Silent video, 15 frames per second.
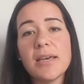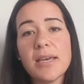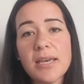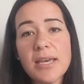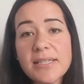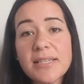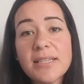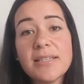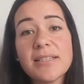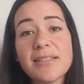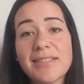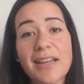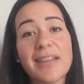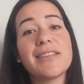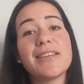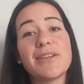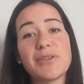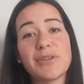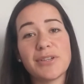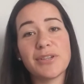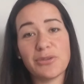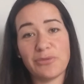isn't
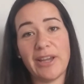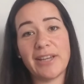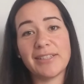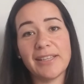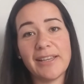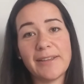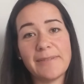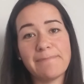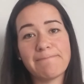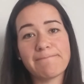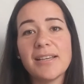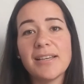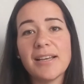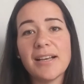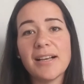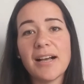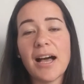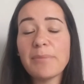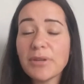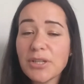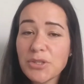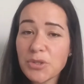studying correctly.
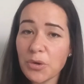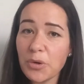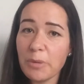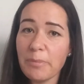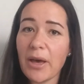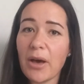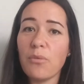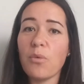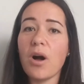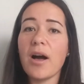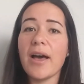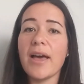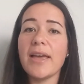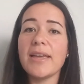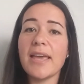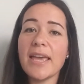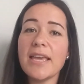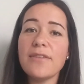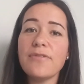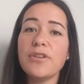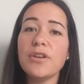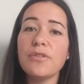I'm going to talk about why
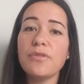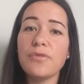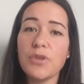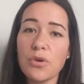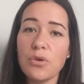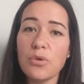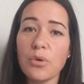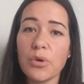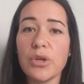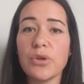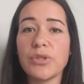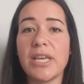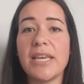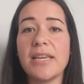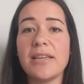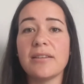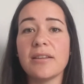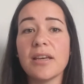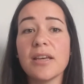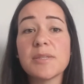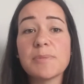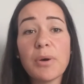even if you or your teen
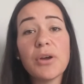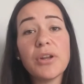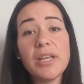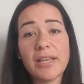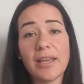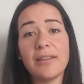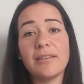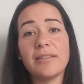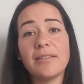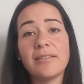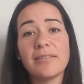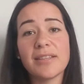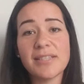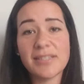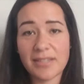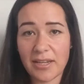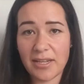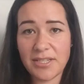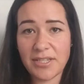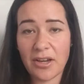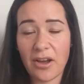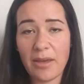is putting in the study
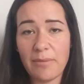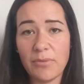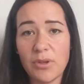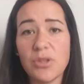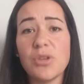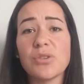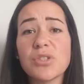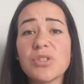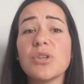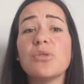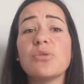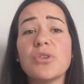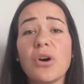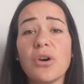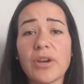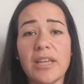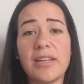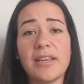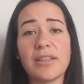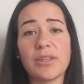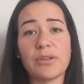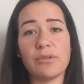time, you're still not
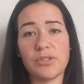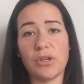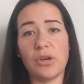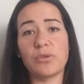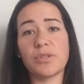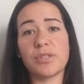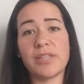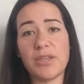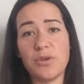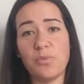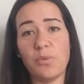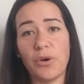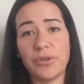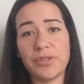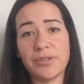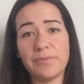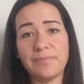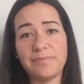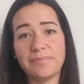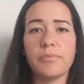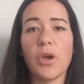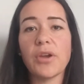getting the results that you want.
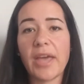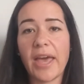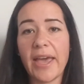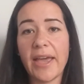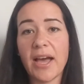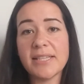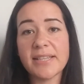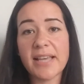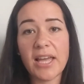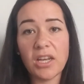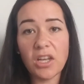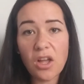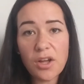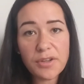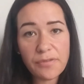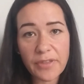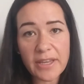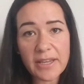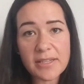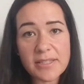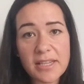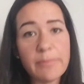Okay, I say a lot of
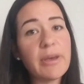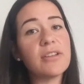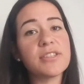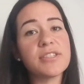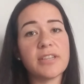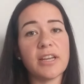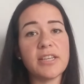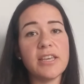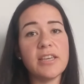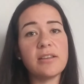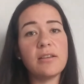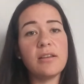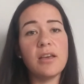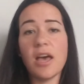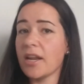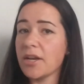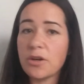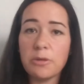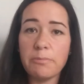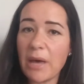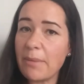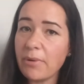things about studying and I
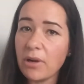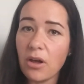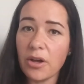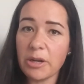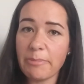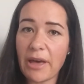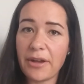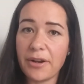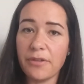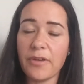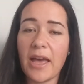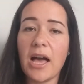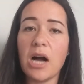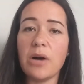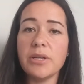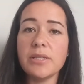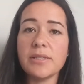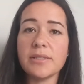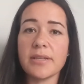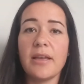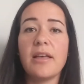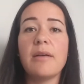could babble on about it for
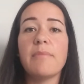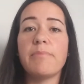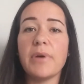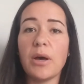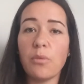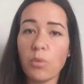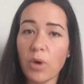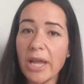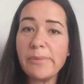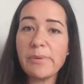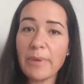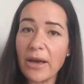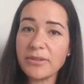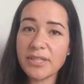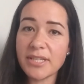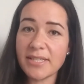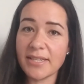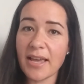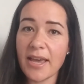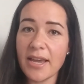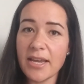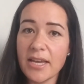hours, but what I'm about to
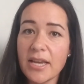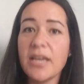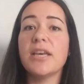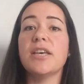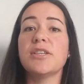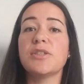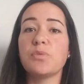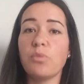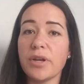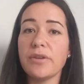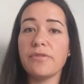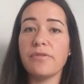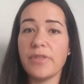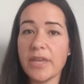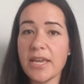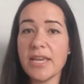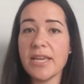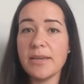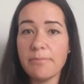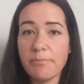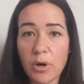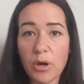say is one of
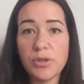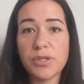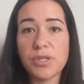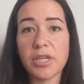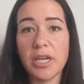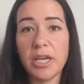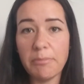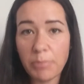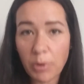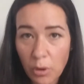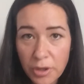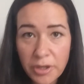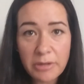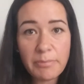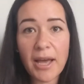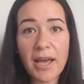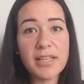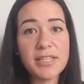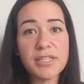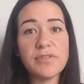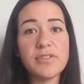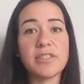the most important
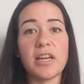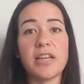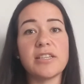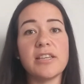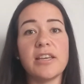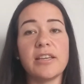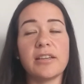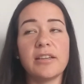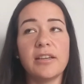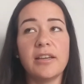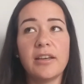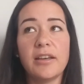parts of studying,